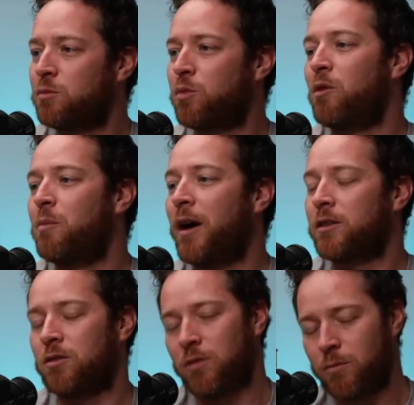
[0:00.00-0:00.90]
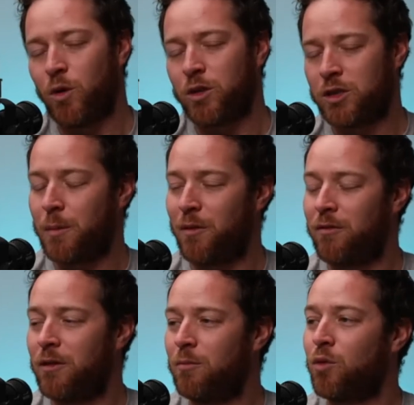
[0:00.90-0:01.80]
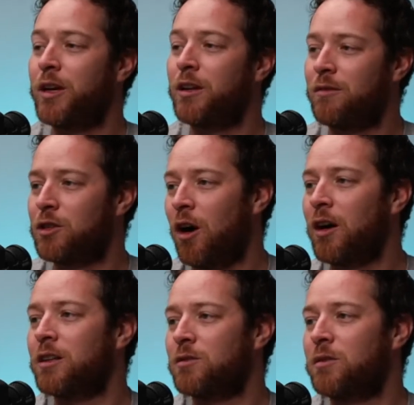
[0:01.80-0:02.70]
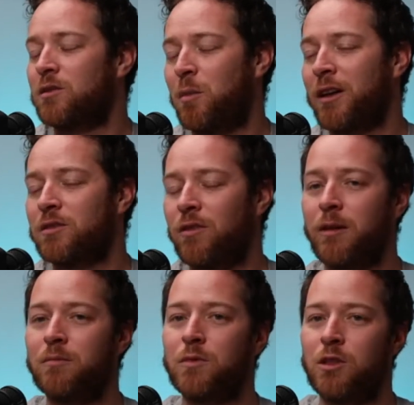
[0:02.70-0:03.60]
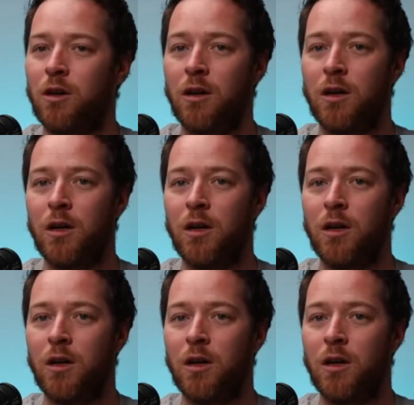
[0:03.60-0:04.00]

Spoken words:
is probably best or which type of breed of a dog is best for them. So